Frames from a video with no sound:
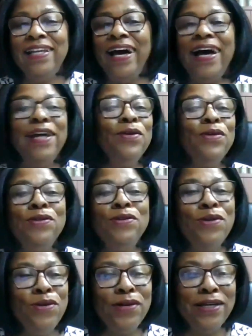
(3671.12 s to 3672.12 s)
And I don't
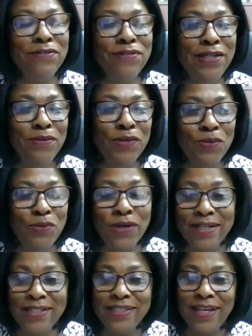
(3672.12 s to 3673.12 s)
know if he would
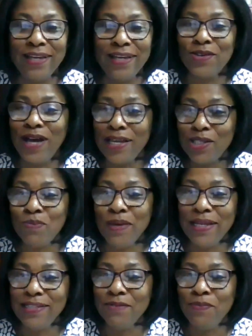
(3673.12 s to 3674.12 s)
want to check. So I
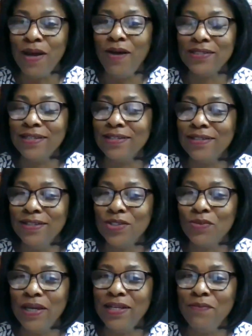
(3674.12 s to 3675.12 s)
spent about a
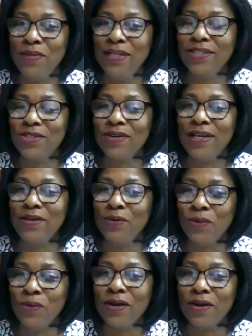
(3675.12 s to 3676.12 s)
good 20 minutes trying
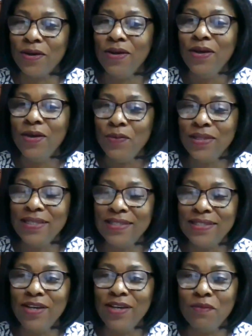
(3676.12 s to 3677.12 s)
to work with
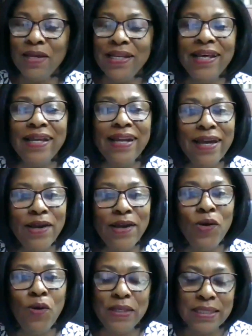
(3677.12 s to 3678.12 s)
this young man, and I
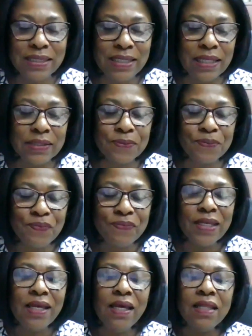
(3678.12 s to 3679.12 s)
hope it sticks.
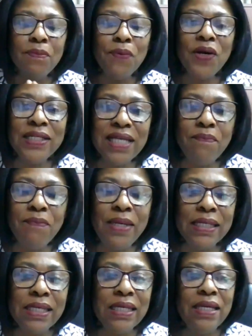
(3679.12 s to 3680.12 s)
The point I'm
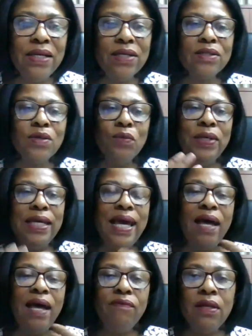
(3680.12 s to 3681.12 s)
making here is that we
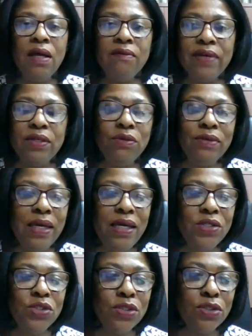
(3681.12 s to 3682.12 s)
have a lot of
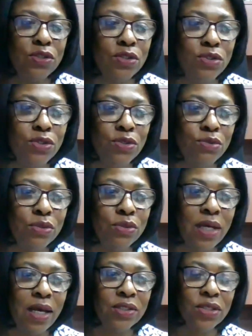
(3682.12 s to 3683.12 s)
education to do,
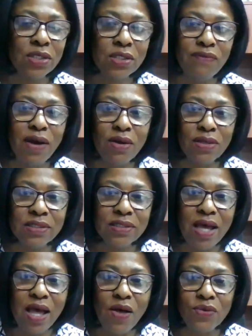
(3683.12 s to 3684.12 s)
not just of
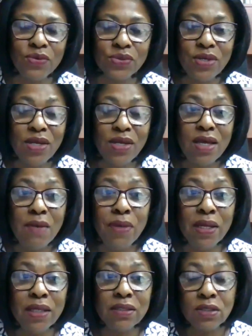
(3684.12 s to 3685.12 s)
ourselves,
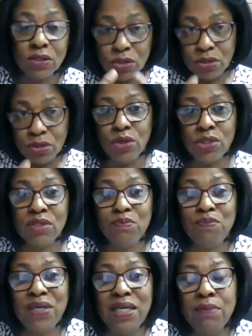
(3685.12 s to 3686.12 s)
but to those
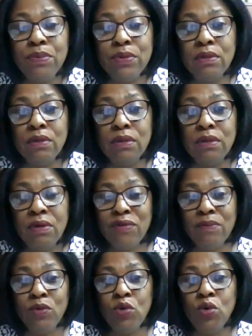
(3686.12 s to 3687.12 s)
people
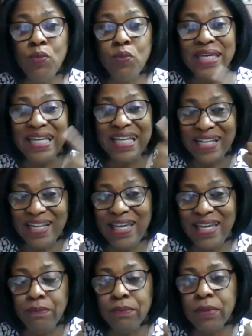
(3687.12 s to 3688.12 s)
from whom we
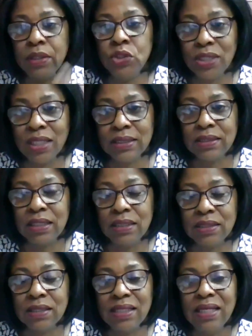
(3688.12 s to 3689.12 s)
claim
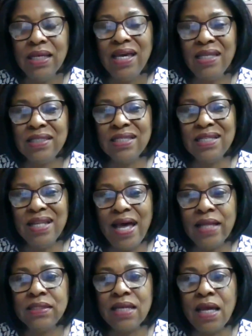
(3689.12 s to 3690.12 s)
justice. It's
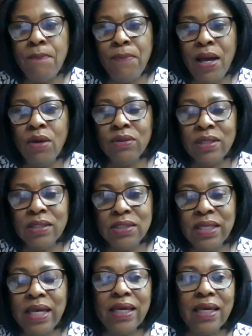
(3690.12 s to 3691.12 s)
not about the
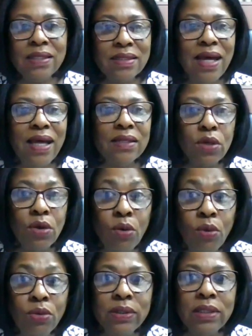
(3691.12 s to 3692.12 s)
check. It's not
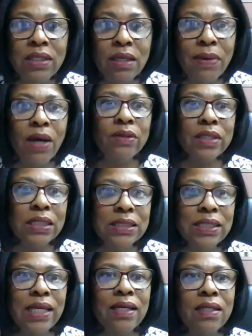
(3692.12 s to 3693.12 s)
only about the
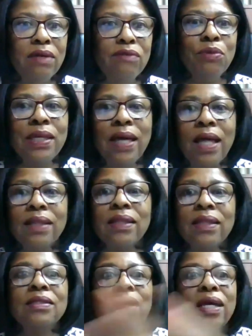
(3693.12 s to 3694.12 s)
check. And if we got
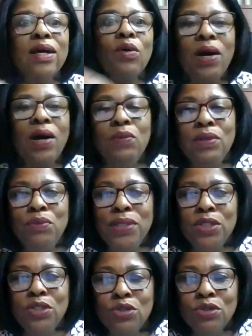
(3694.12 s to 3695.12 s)
the check, what would
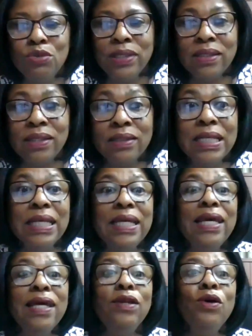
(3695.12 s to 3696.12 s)
we do with it?
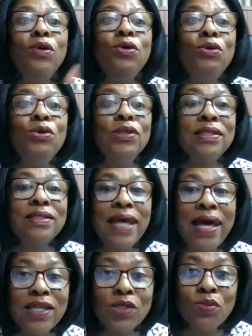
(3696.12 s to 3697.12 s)
And who
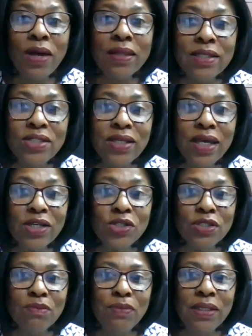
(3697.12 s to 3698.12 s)
says what the check
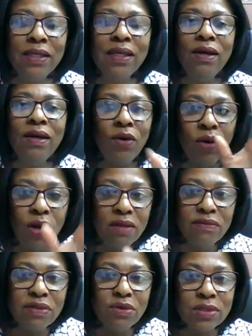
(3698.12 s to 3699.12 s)
should be? All
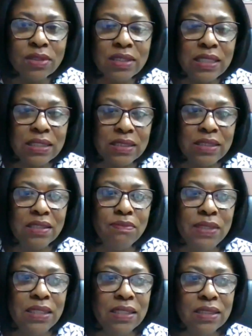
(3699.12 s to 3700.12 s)
of those things need
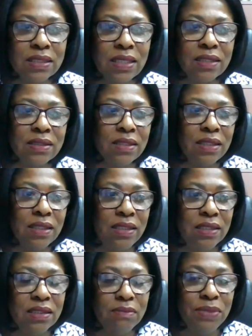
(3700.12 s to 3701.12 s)
to be discussed, and they
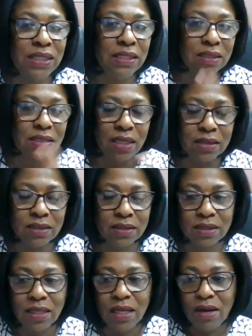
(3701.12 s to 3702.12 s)
need to be
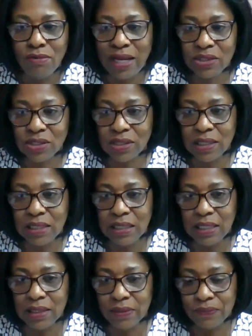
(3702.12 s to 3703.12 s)
discussed
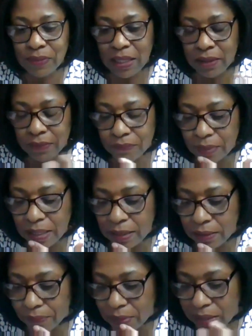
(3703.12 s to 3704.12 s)
rationally and
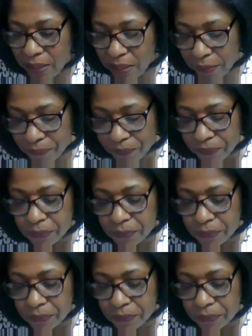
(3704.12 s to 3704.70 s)
clearly.